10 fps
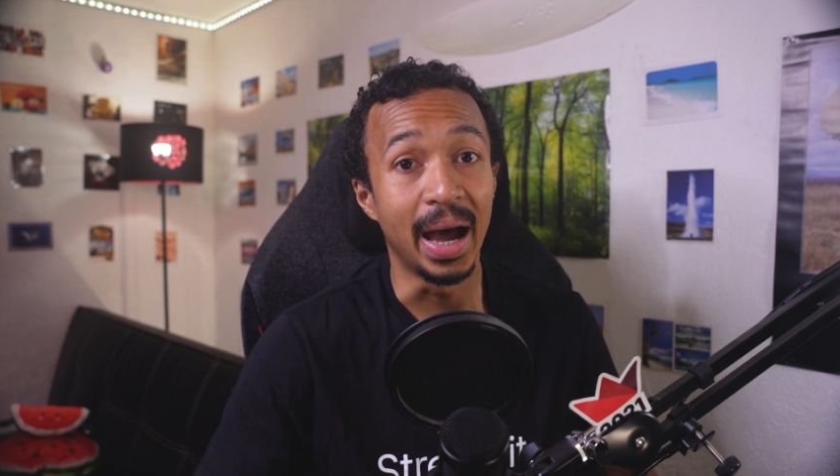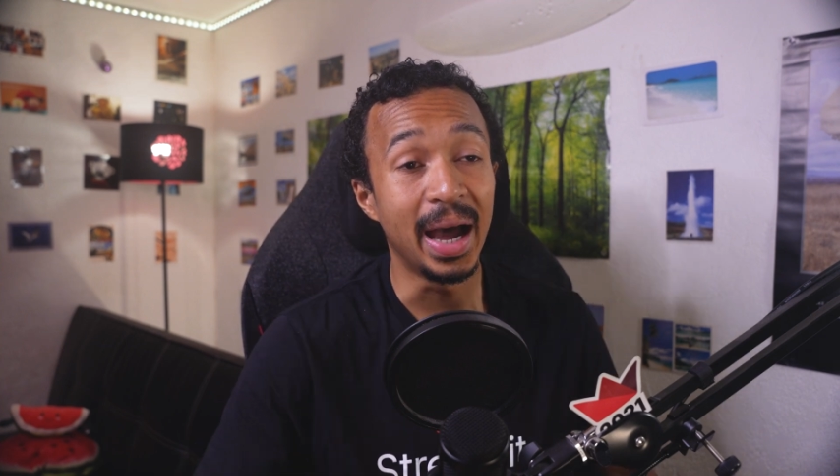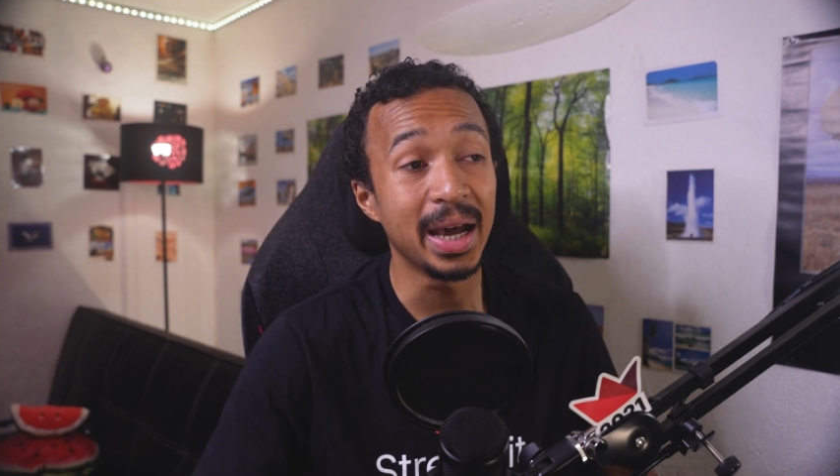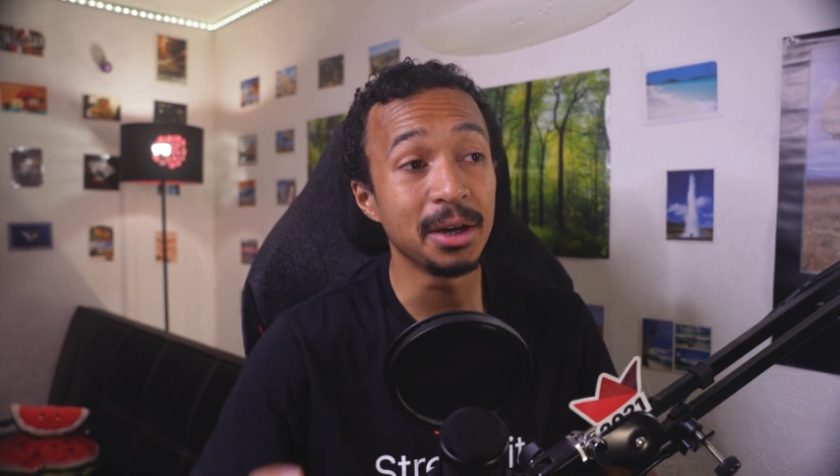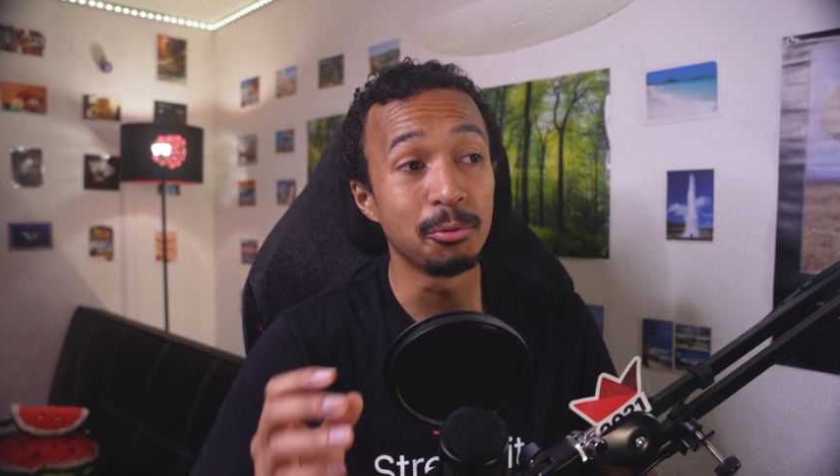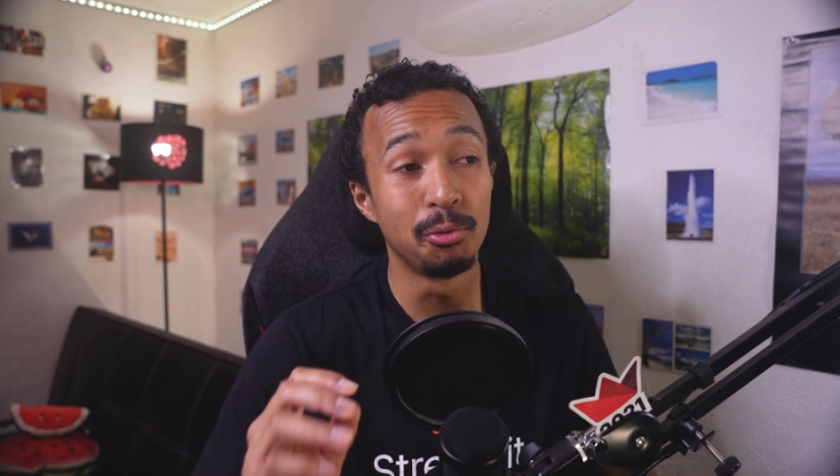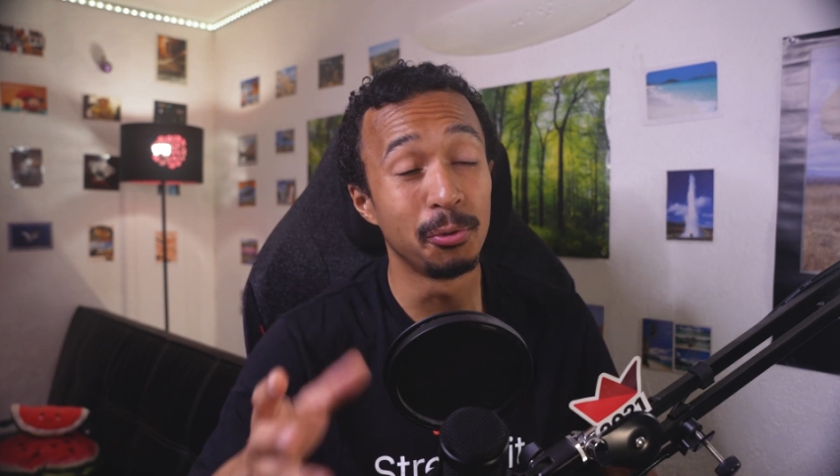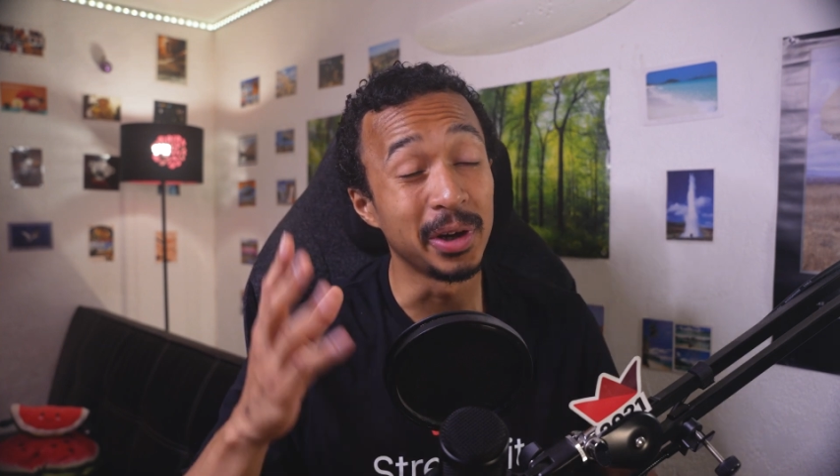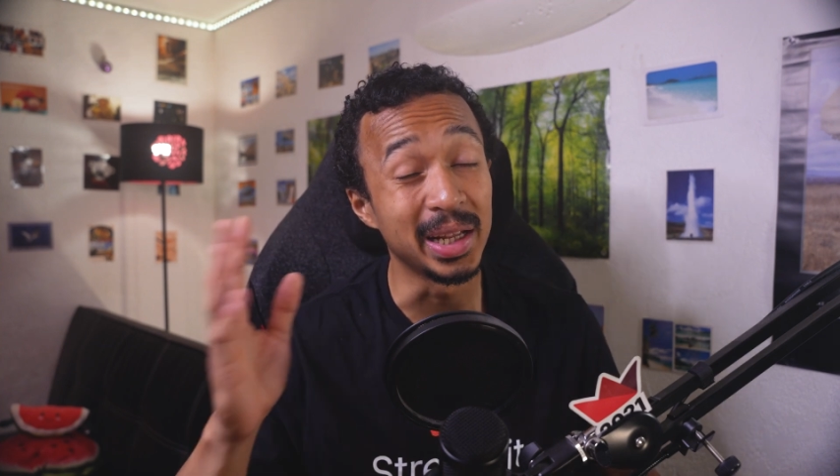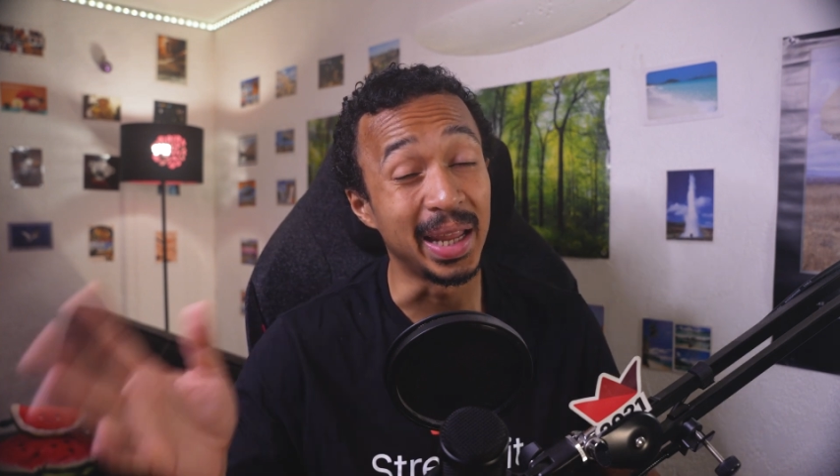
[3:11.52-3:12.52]
I
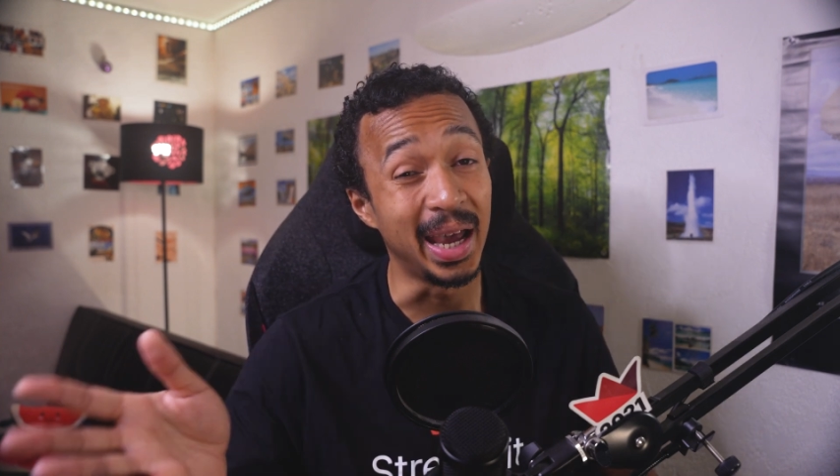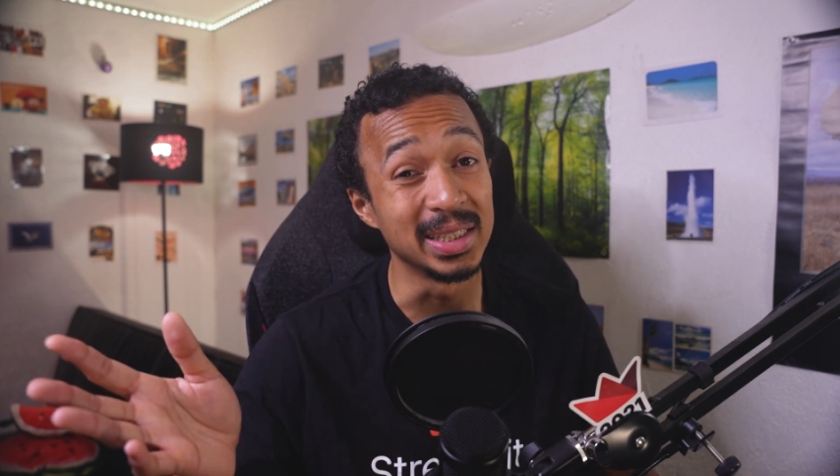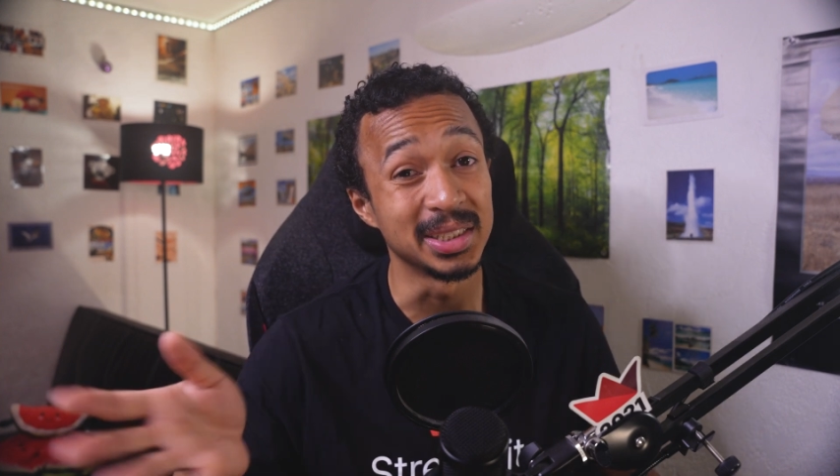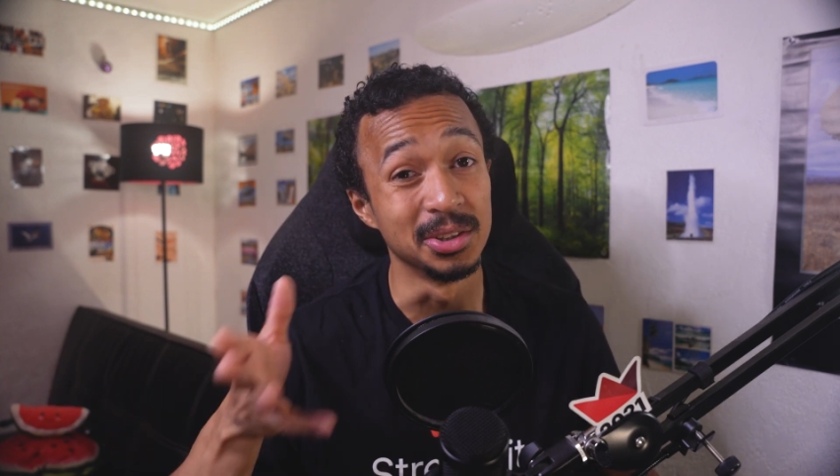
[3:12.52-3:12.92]
realized